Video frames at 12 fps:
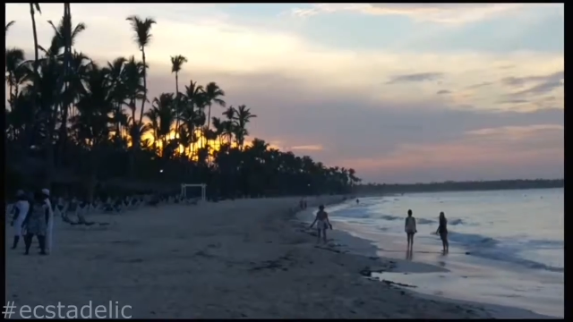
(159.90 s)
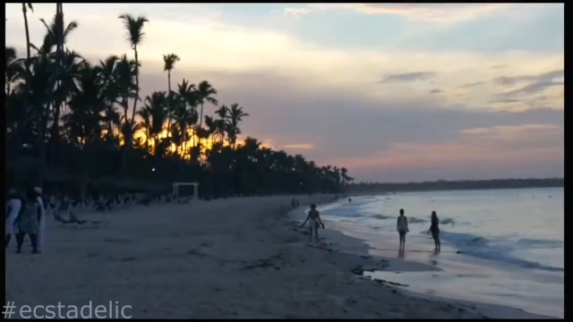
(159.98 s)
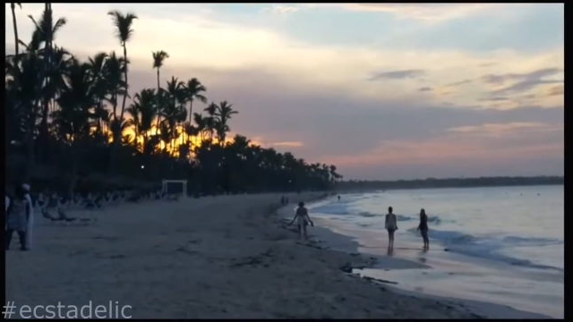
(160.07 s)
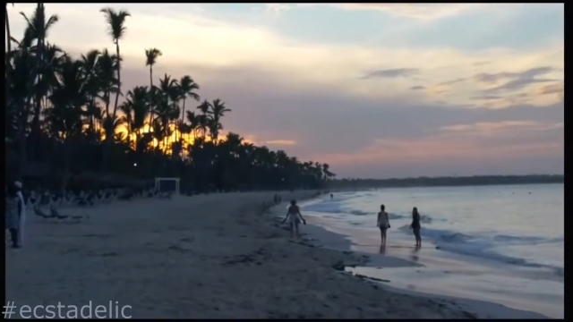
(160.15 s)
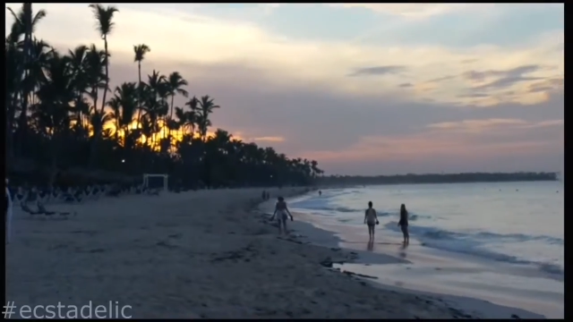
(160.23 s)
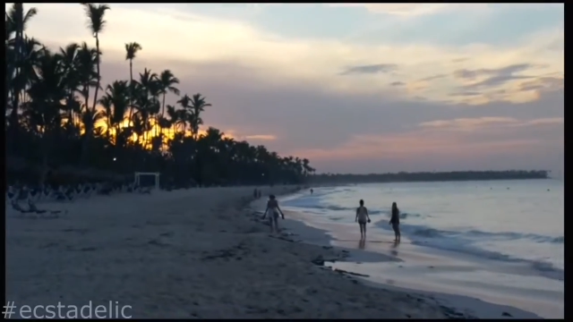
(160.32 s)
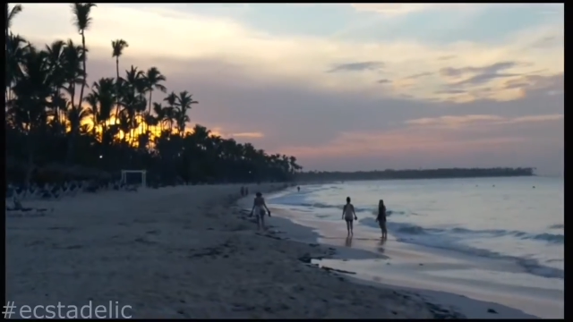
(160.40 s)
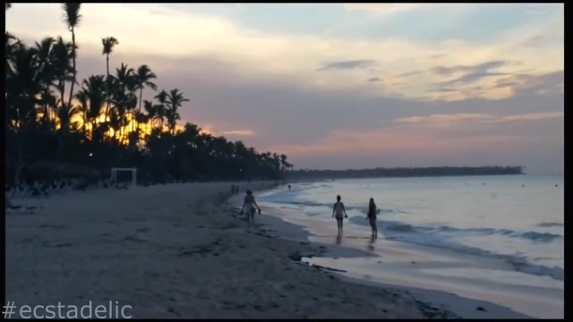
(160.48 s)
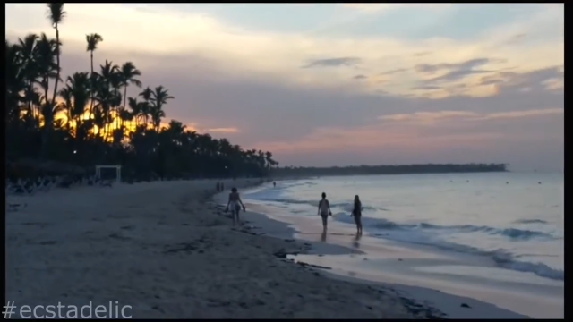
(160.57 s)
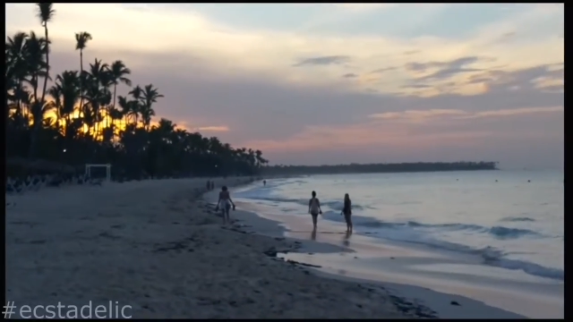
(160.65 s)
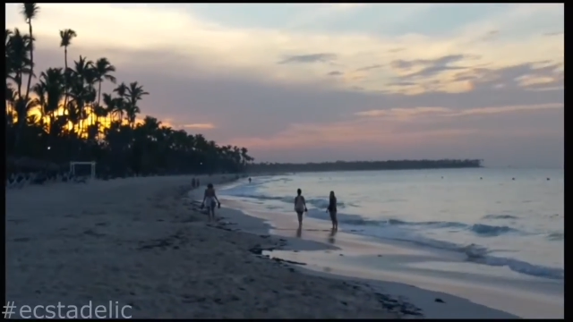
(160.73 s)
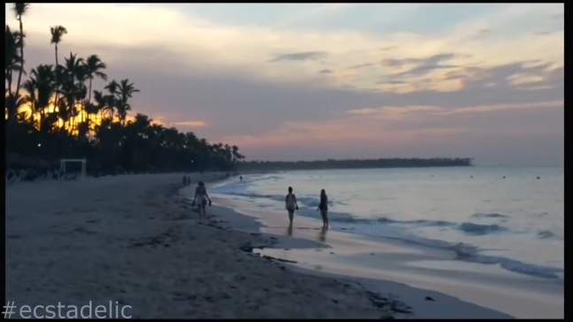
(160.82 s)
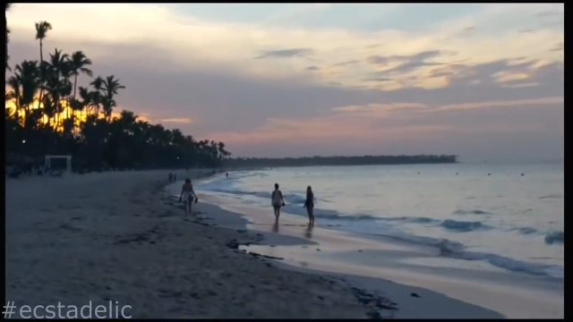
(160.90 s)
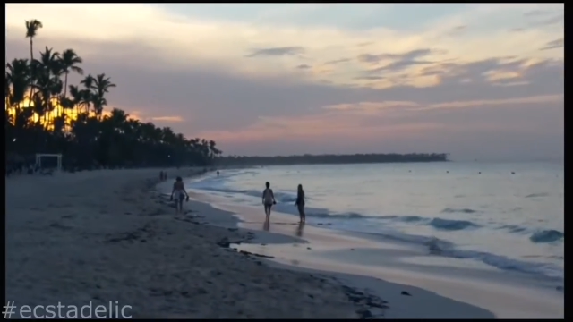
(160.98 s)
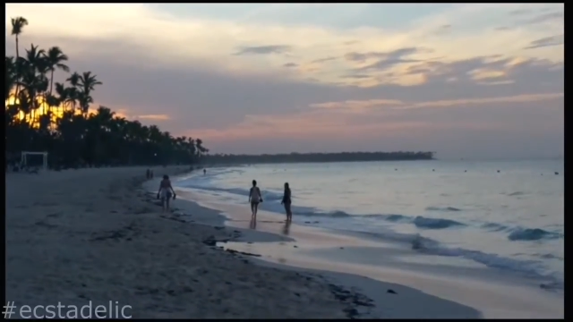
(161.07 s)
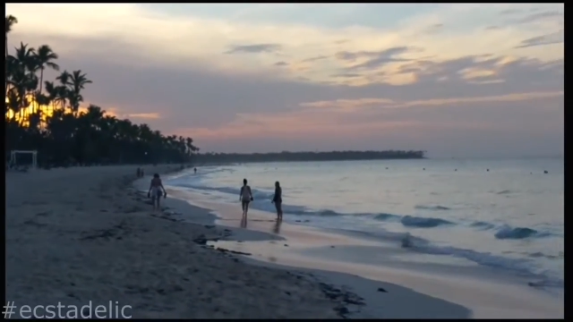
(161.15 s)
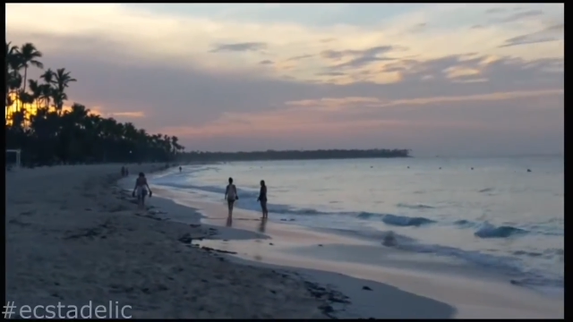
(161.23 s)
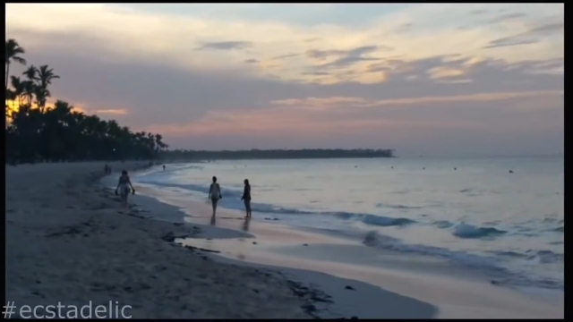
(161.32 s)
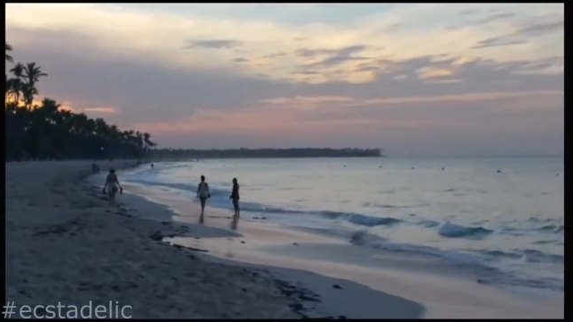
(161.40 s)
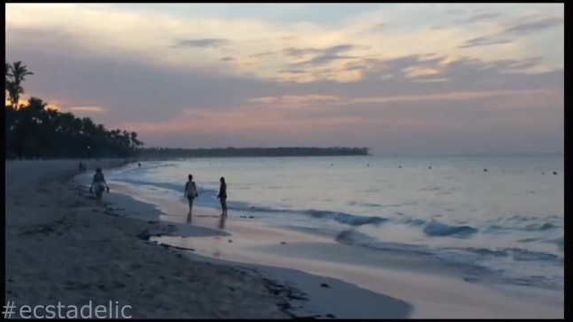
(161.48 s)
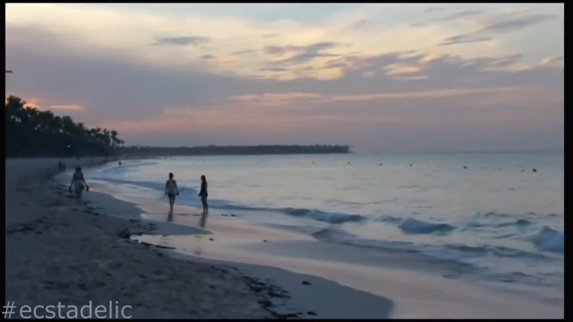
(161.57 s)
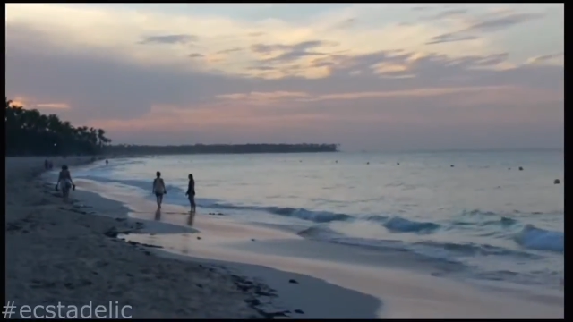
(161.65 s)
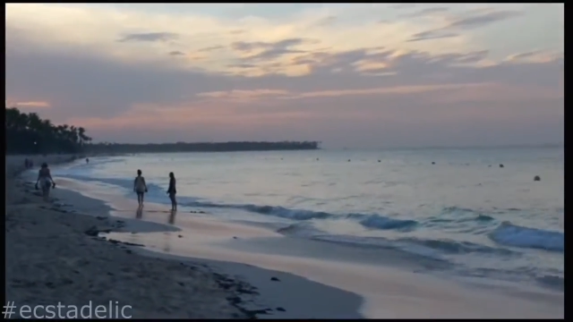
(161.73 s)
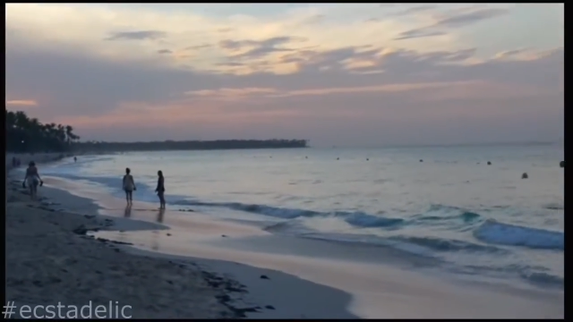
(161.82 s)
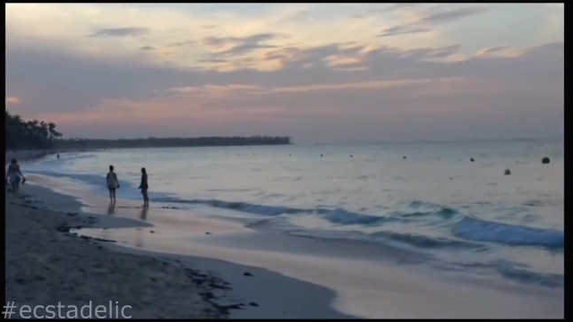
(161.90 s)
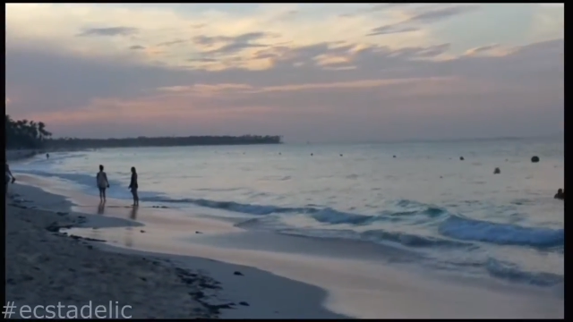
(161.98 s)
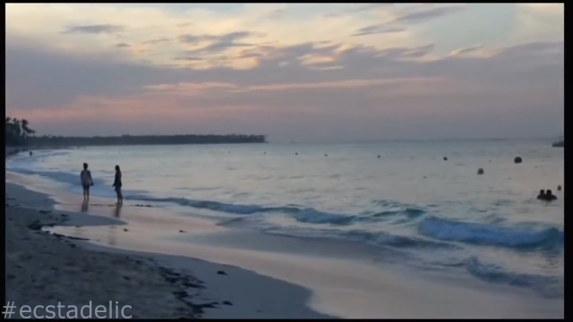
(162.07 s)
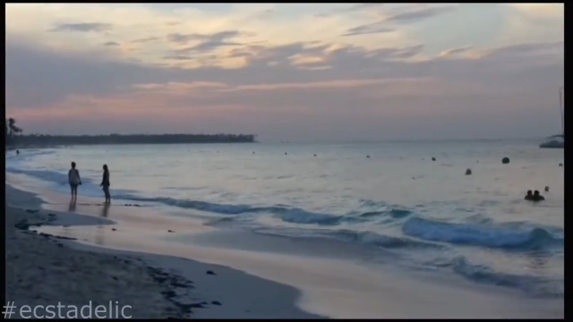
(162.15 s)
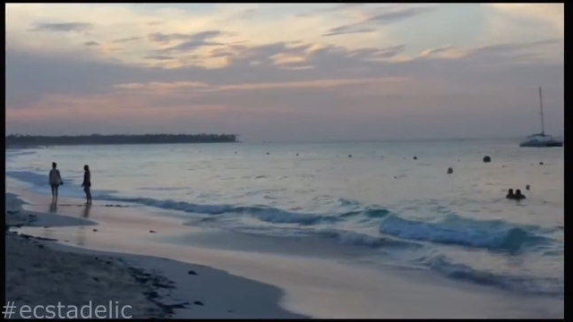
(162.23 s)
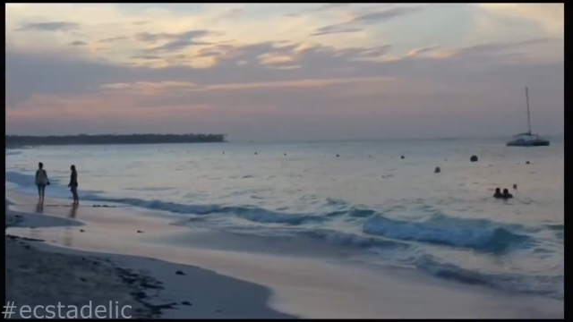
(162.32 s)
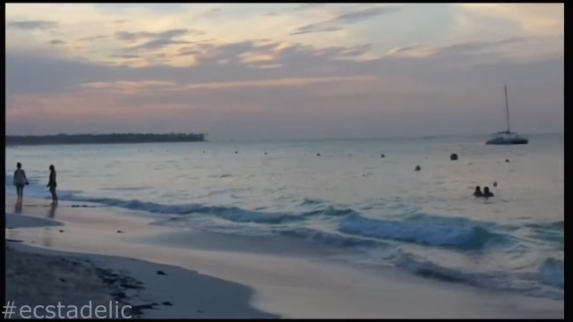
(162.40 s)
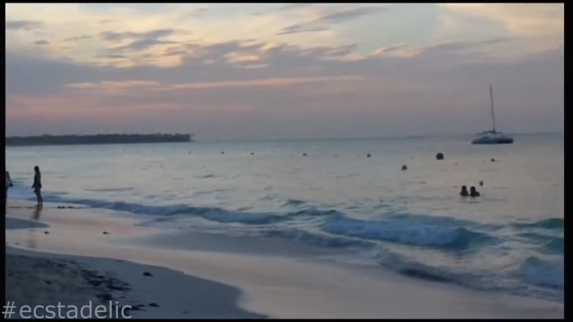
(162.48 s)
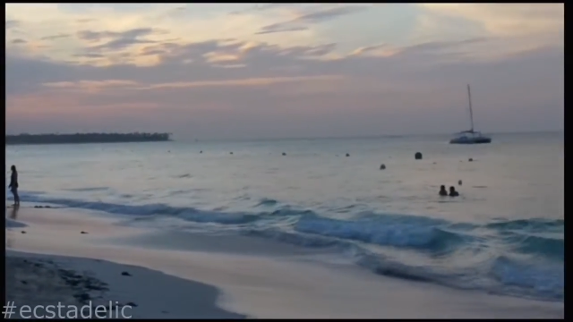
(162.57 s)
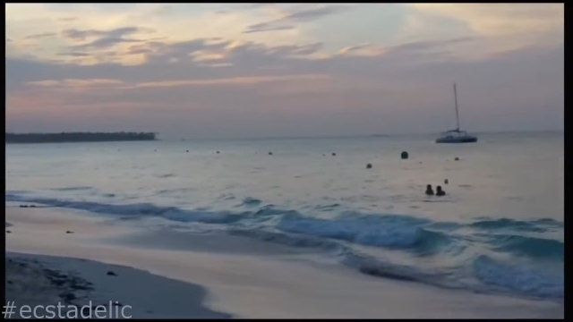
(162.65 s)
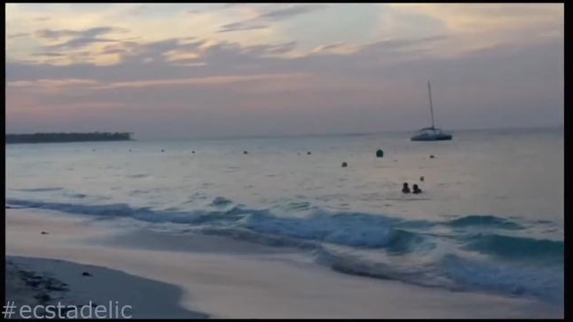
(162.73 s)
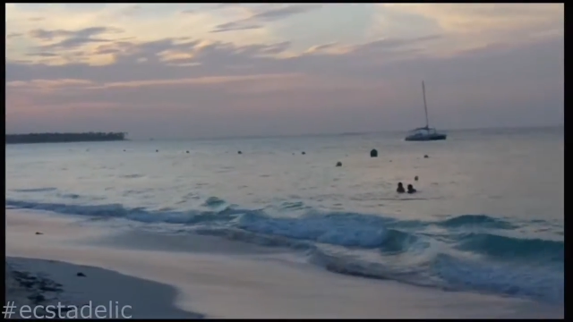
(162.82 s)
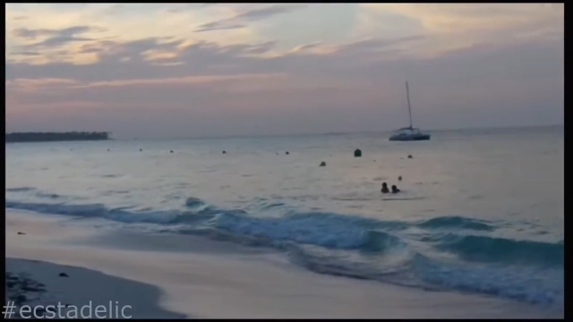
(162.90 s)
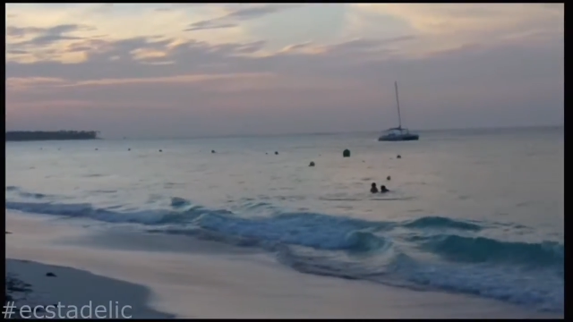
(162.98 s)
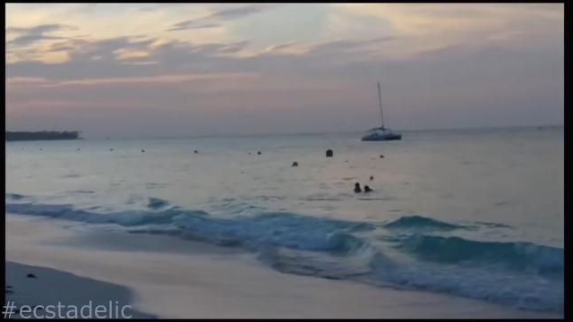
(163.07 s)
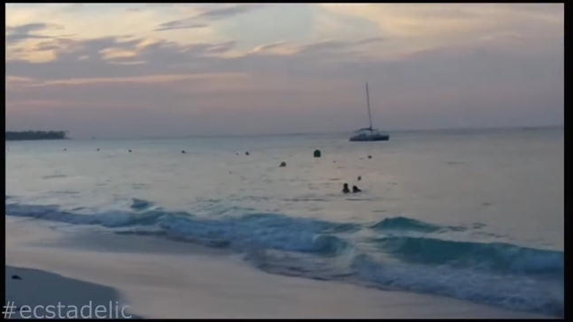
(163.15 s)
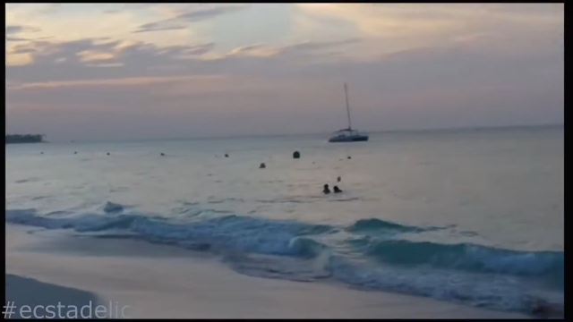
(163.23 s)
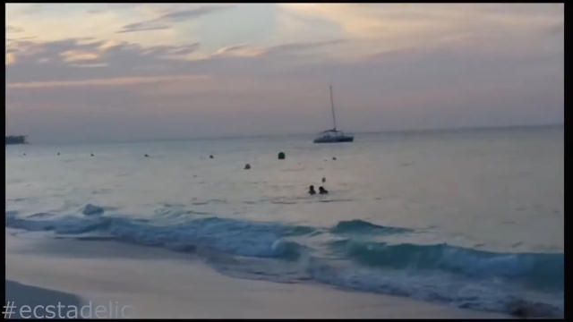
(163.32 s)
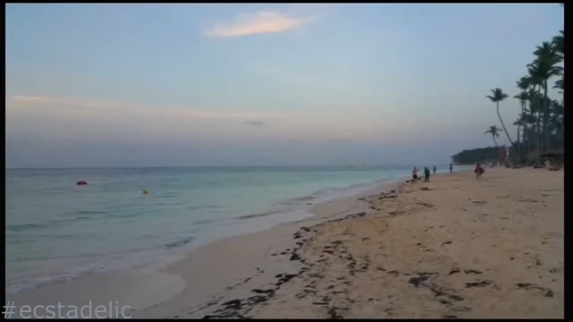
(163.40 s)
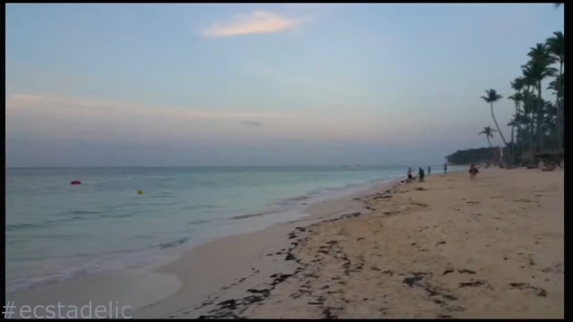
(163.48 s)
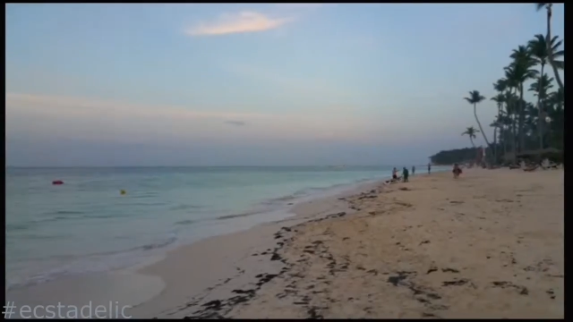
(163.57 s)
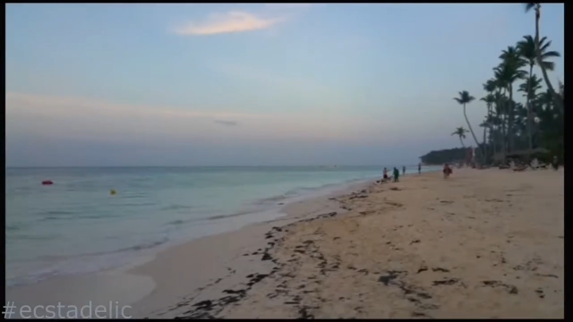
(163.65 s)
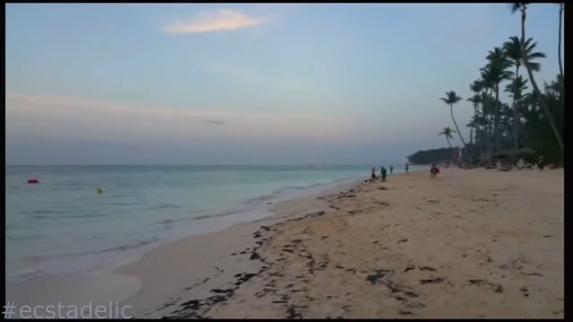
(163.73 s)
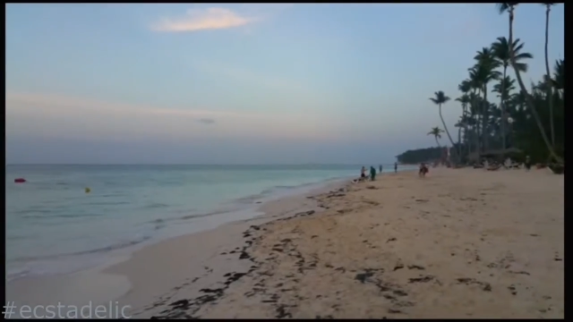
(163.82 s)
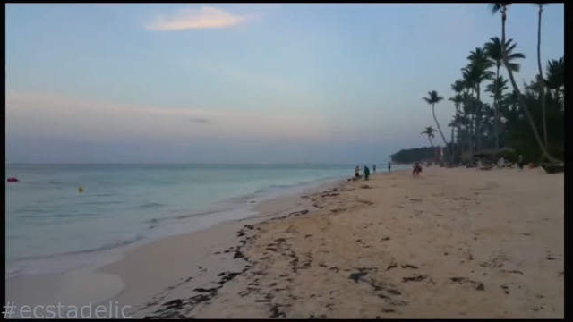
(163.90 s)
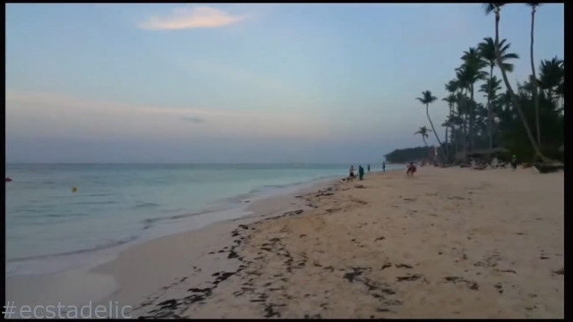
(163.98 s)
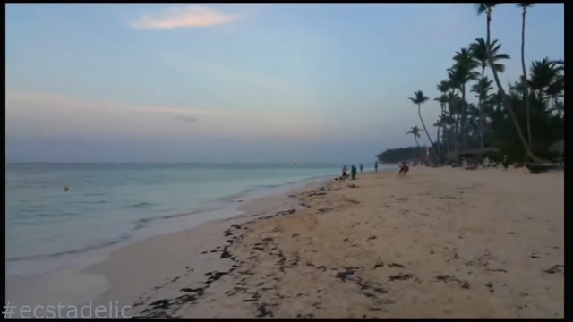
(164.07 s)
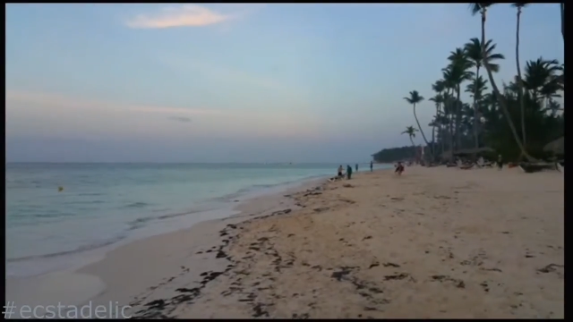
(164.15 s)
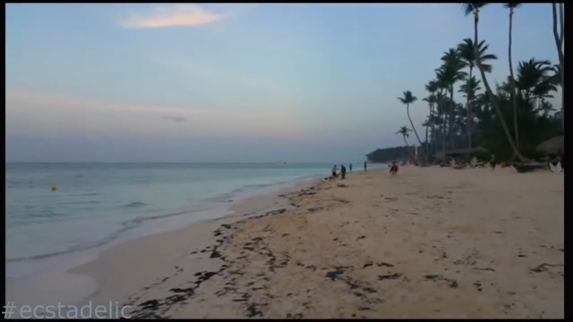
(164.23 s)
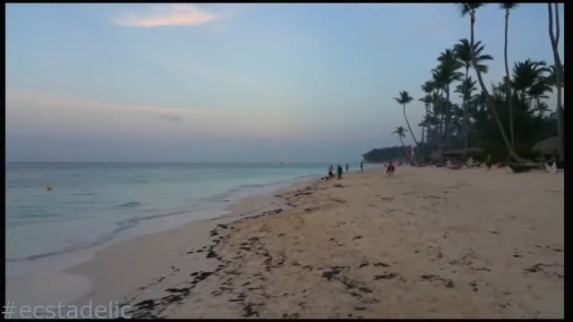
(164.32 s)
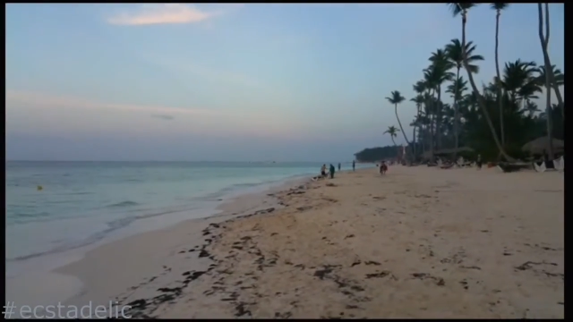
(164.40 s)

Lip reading: Nobody's mouth can be seen.